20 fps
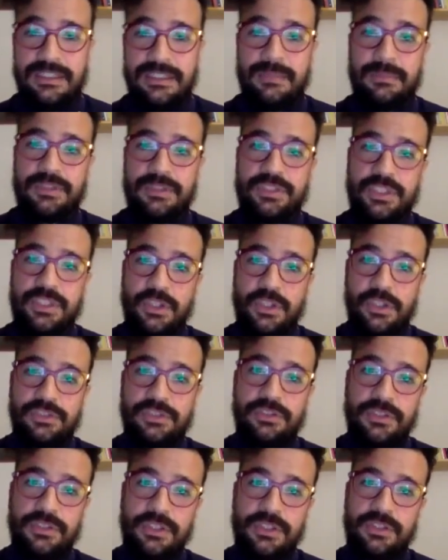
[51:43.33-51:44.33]
but she
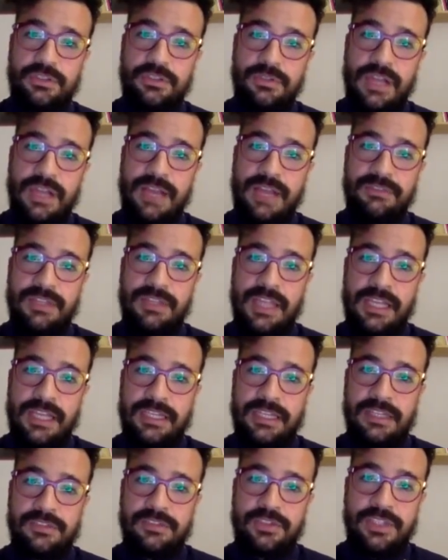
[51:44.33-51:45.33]
also need to have a,
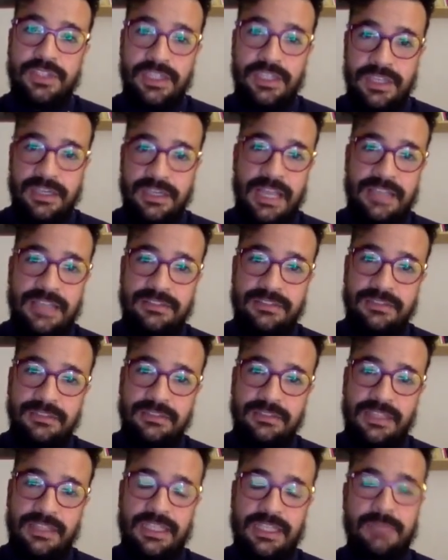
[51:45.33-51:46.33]
like a Chilean
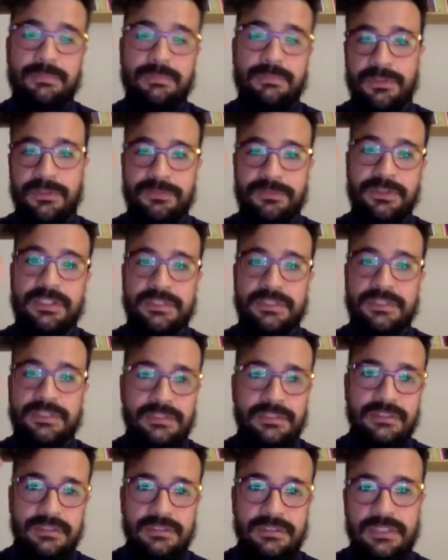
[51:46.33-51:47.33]
accent, like a
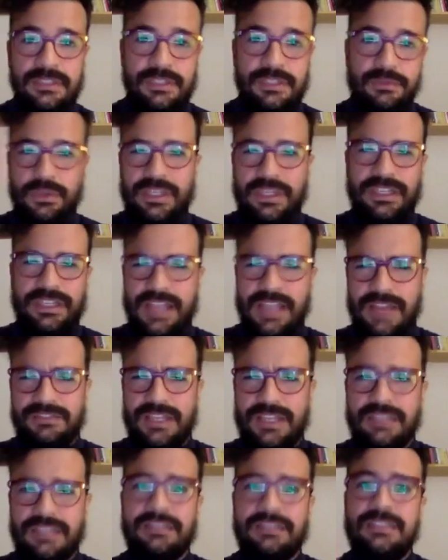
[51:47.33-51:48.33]
perfect, if you can have
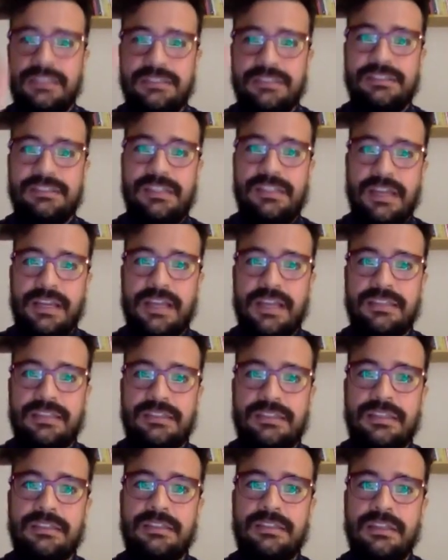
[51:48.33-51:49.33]
that Chilean
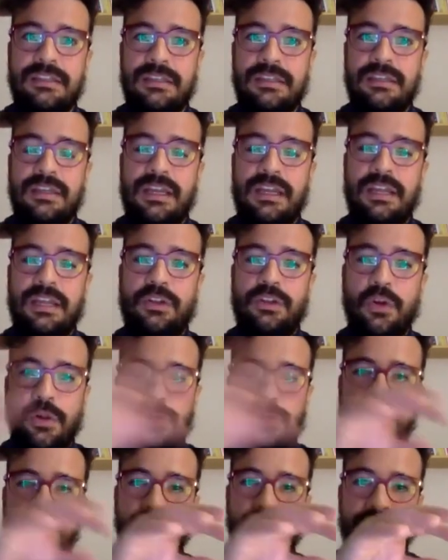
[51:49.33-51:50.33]
accent, and
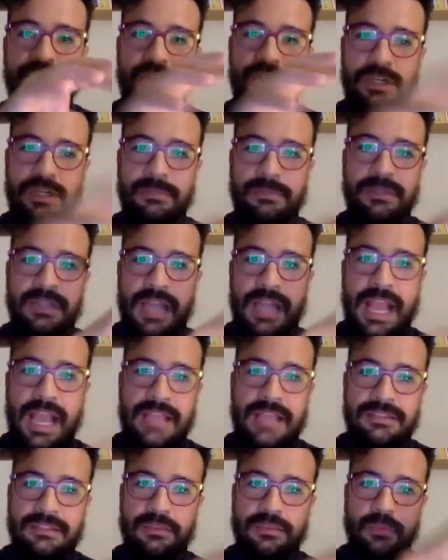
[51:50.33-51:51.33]
also a German
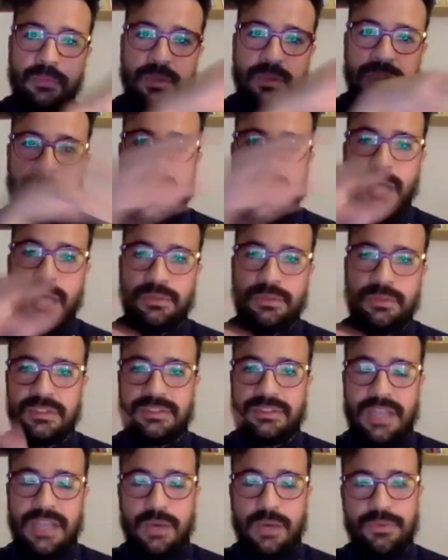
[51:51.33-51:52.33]
accent without the
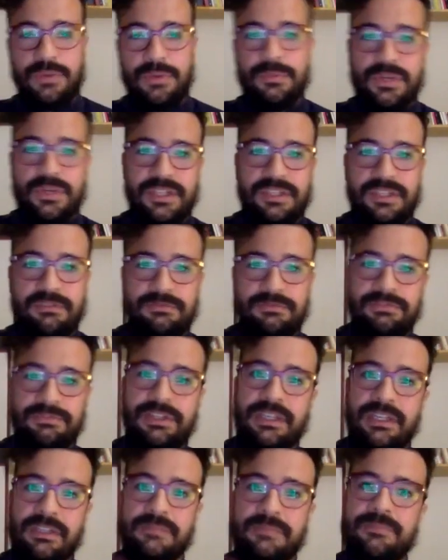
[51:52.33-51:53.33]
South American
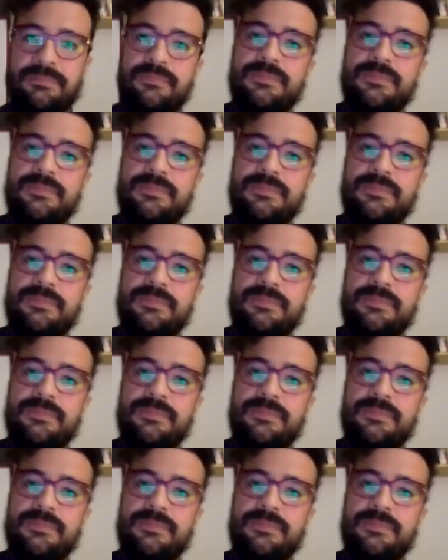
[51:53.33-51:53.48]
feeling.